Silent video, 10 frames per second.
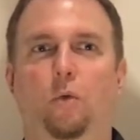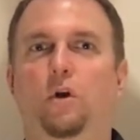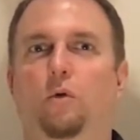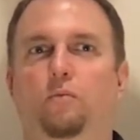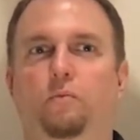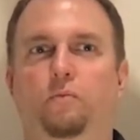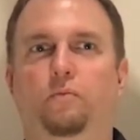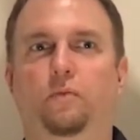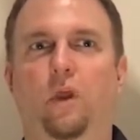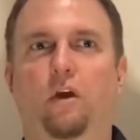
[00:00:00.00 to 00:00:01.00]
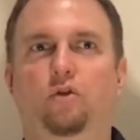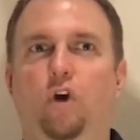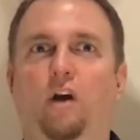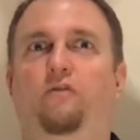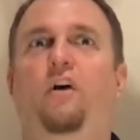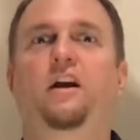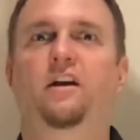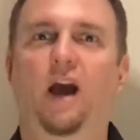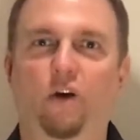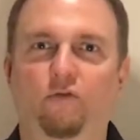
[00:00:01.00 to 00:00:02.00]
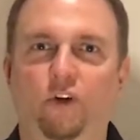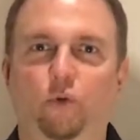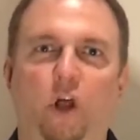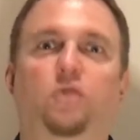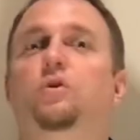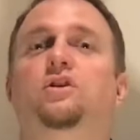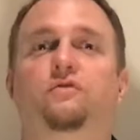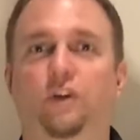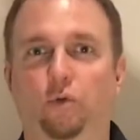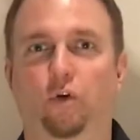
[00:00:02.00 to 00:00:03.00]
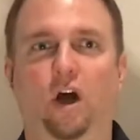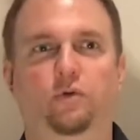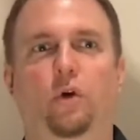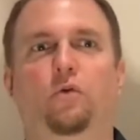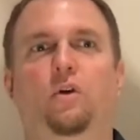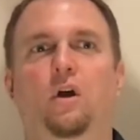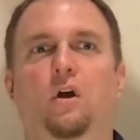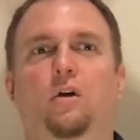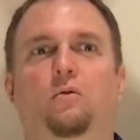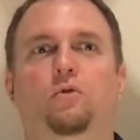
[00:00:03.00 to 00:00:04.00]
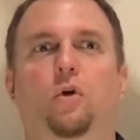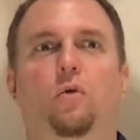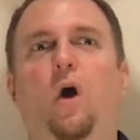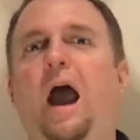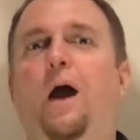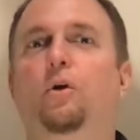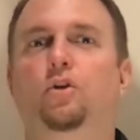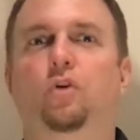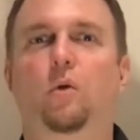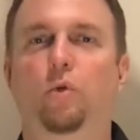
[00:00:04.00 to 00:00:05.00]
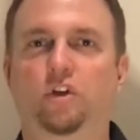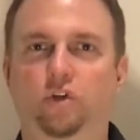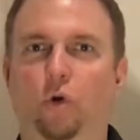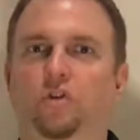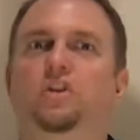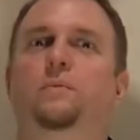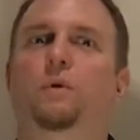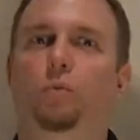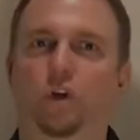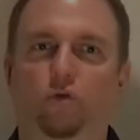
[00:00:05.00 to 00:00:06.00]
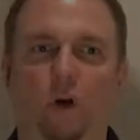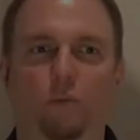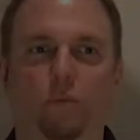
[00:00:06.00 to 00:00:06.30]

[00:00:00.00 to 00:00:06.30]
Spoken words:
don't try to find out how to visualize, we just visualize. We don't know how to dream, we just go to sleep and we dream.